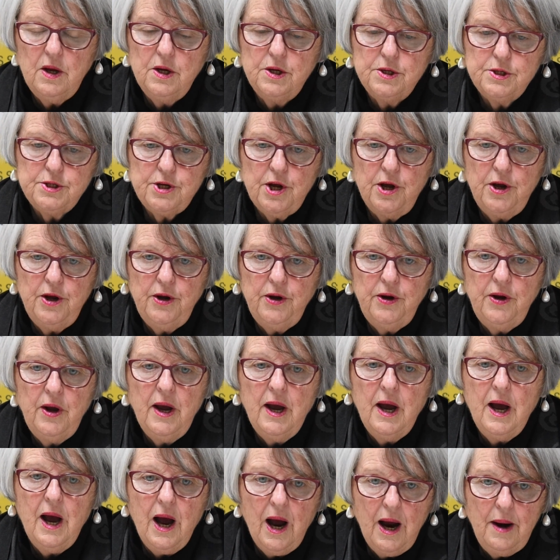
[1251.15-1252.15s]
So
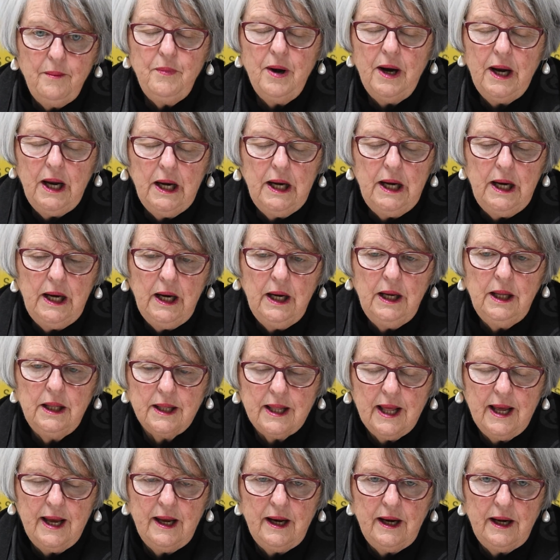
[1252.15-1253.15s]
I'm reckoning
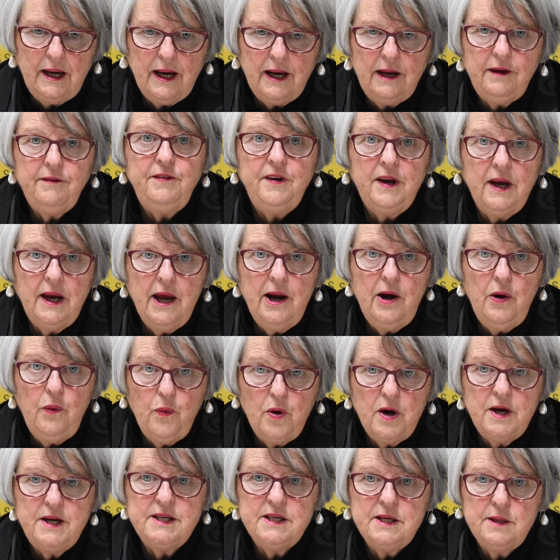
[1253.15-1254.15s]
that if you get a
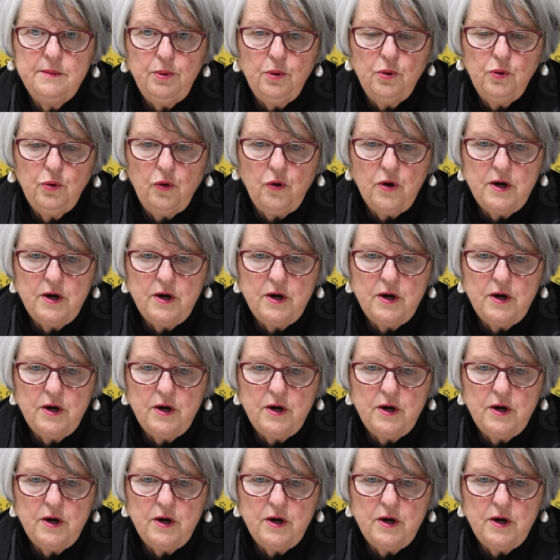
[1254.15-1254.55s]
reasonable